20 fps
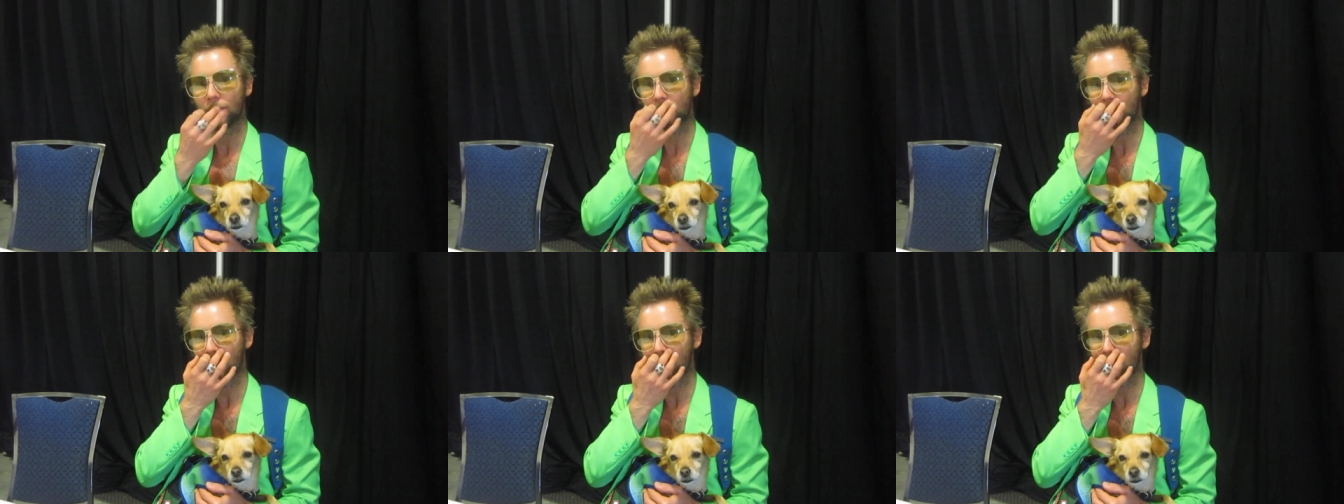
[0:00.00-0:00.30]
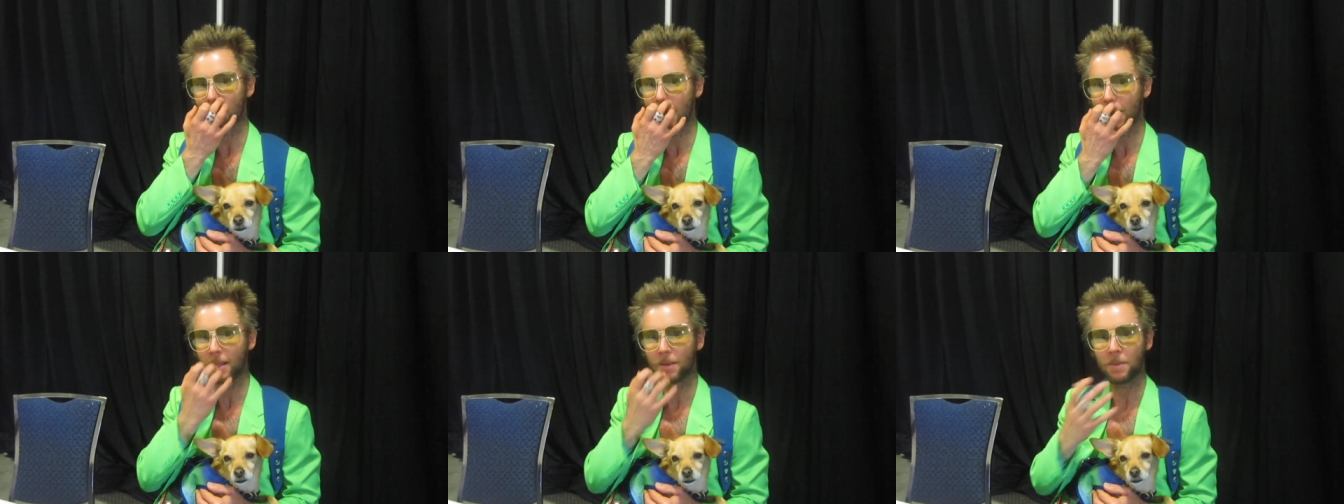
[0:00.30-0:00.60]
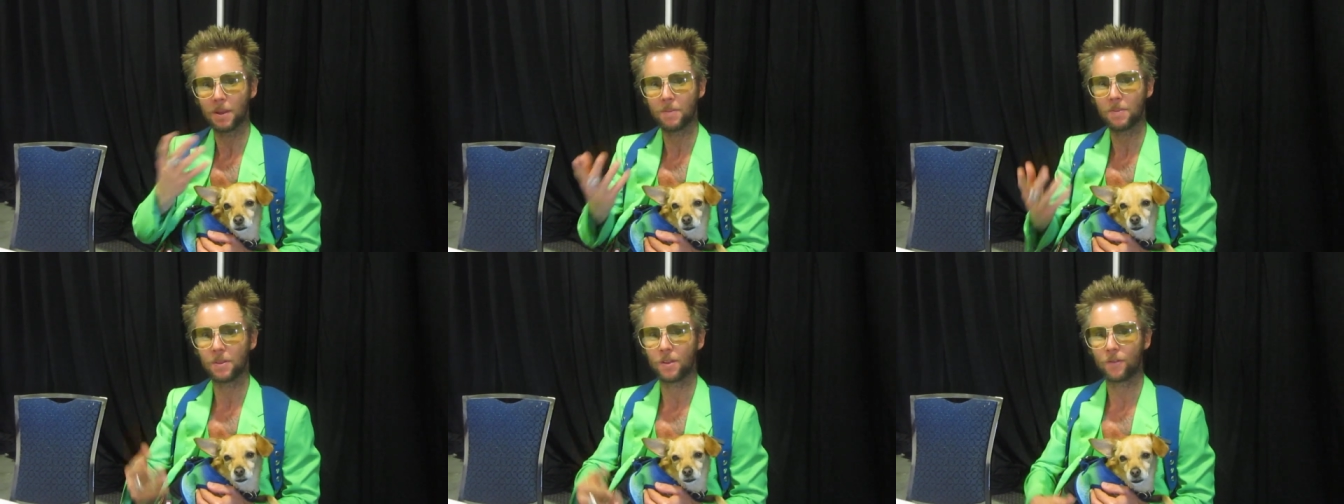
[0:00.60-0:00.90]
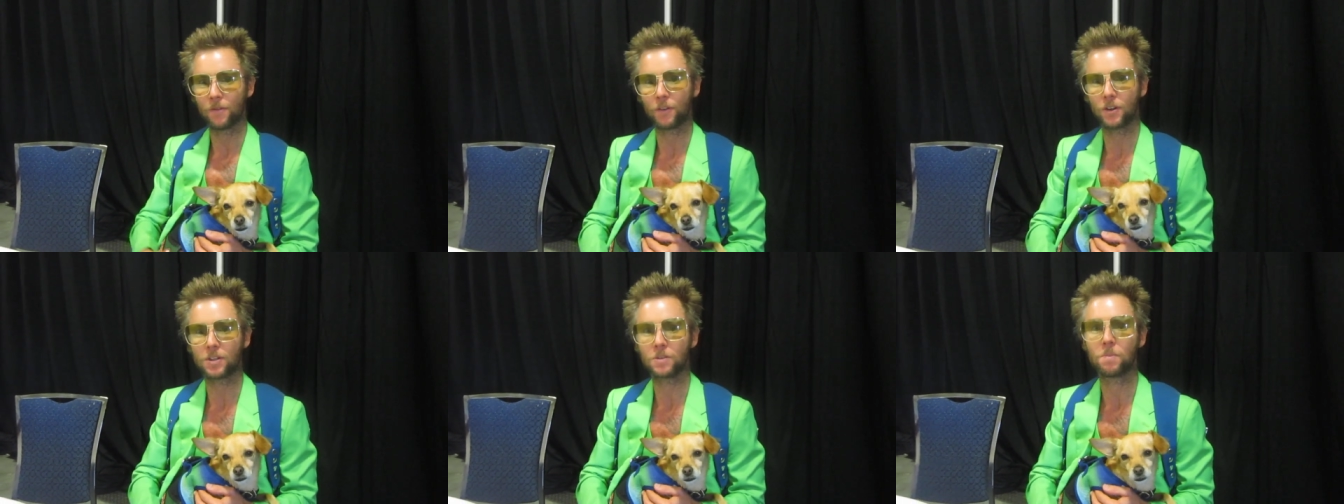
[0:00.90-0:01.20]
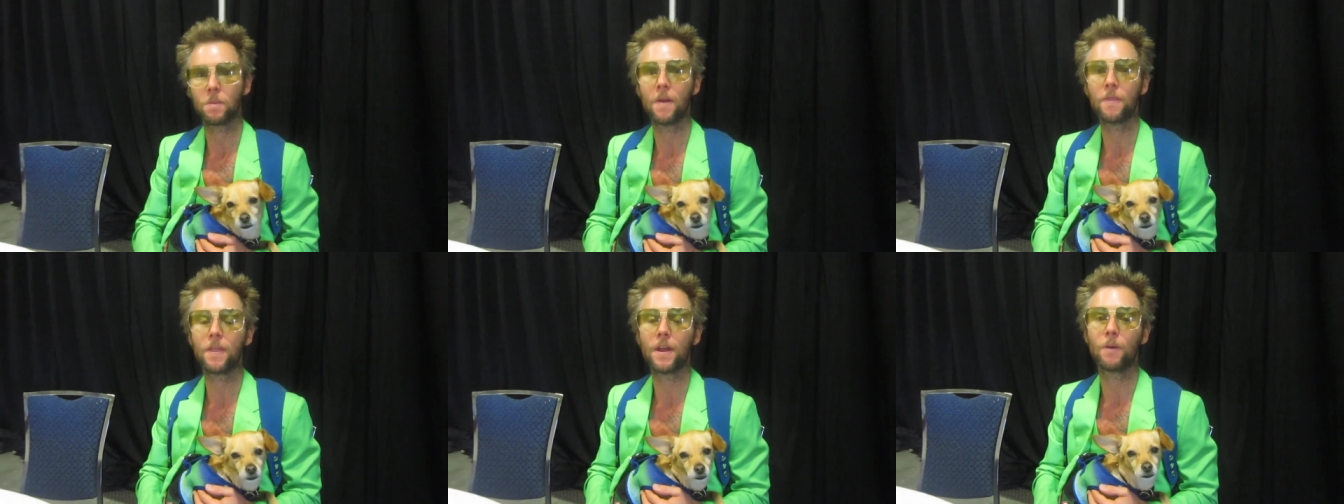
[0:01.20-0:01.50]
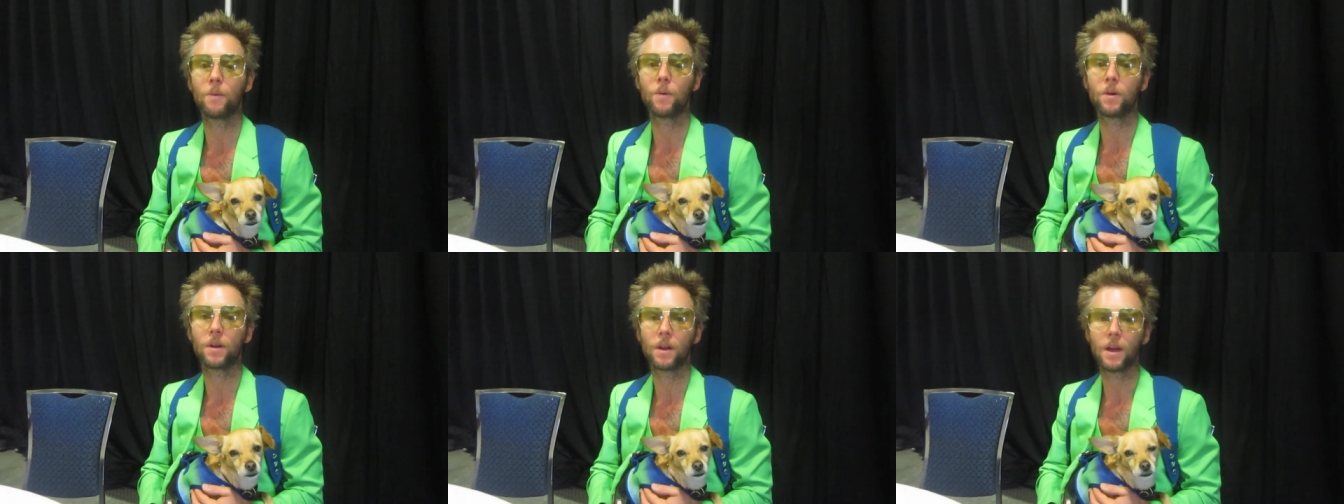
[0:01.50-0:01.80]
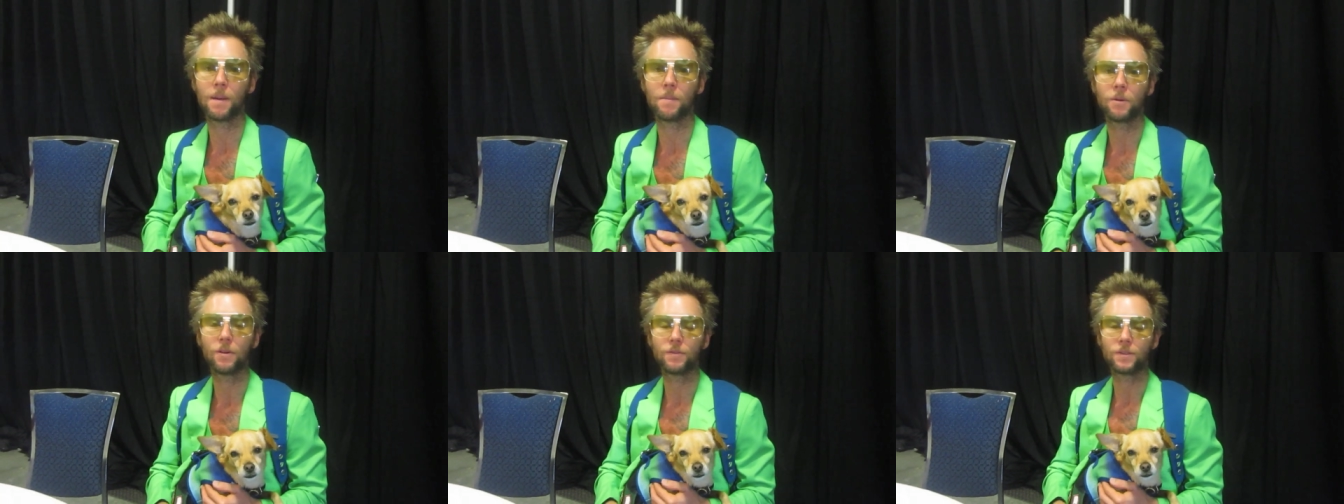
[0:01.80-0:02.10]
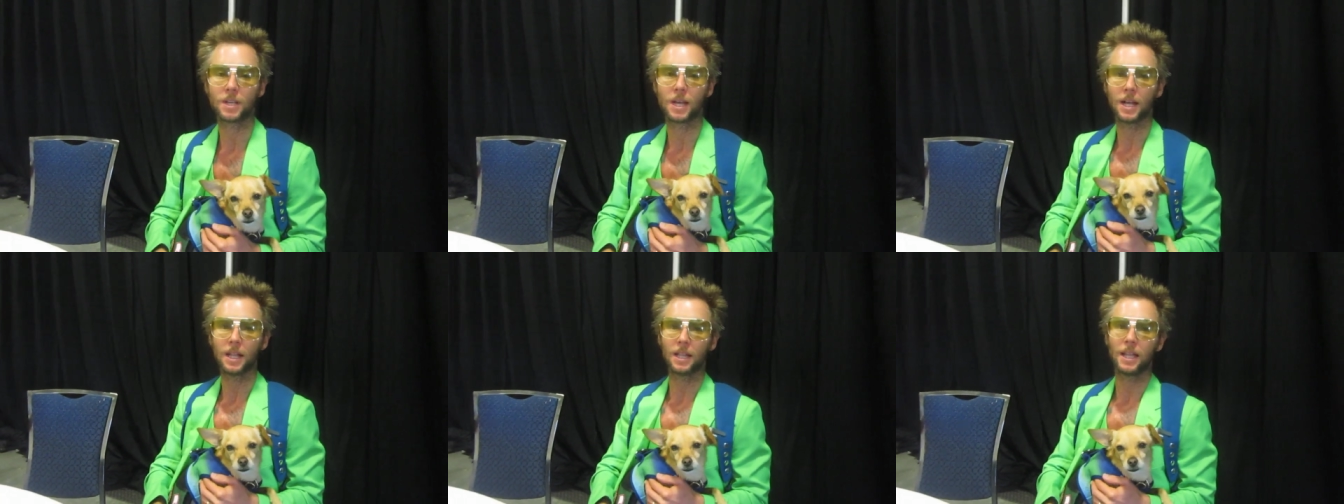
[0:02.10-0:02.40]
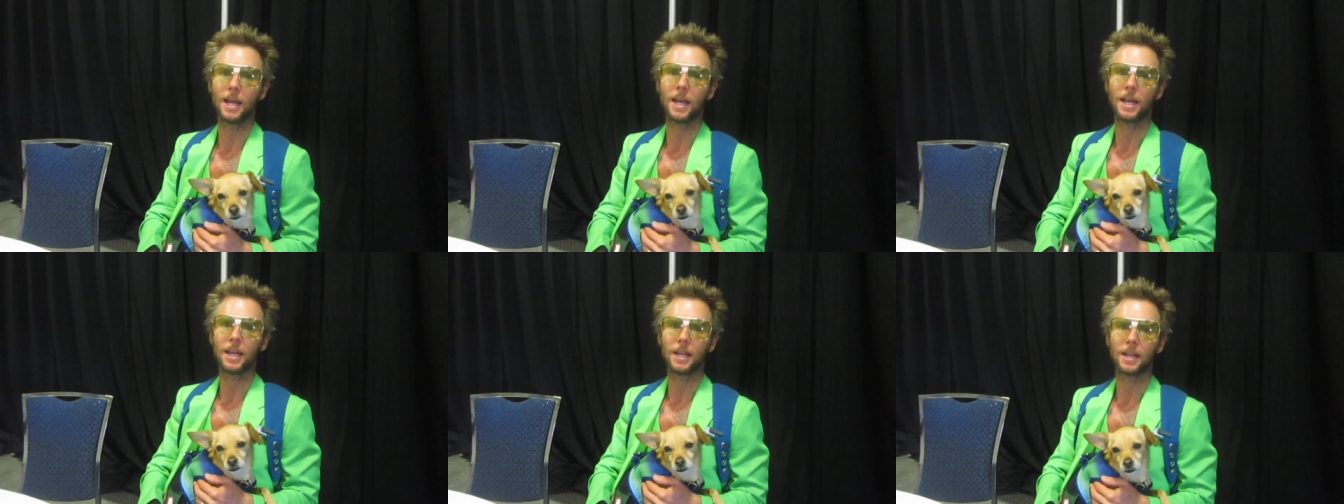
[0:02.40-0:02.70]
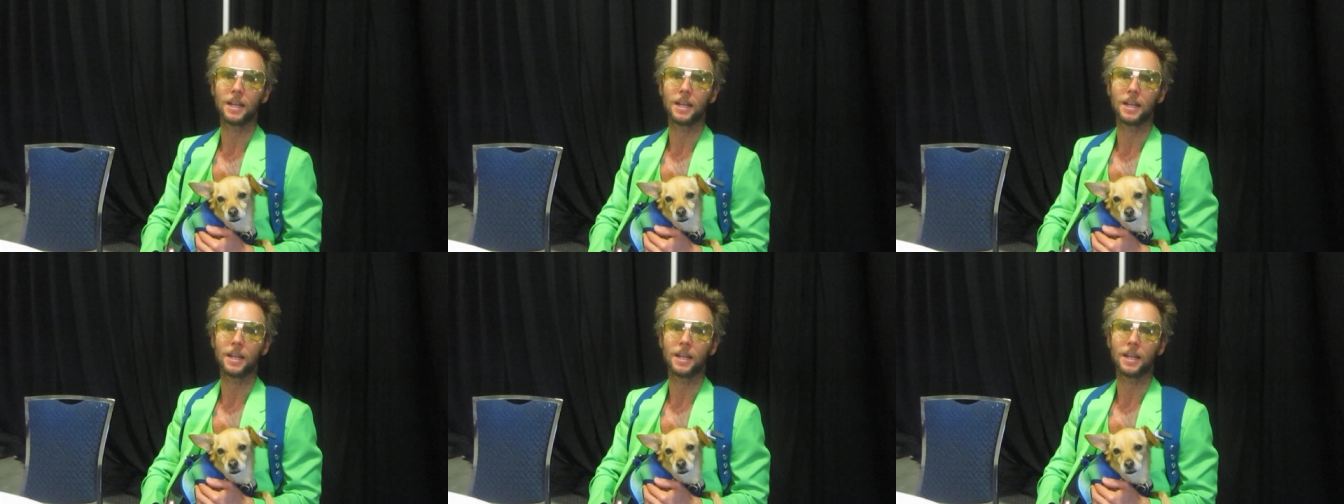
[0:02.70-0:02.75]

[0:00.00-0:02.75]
from like maybe the first month I, I moved to LA,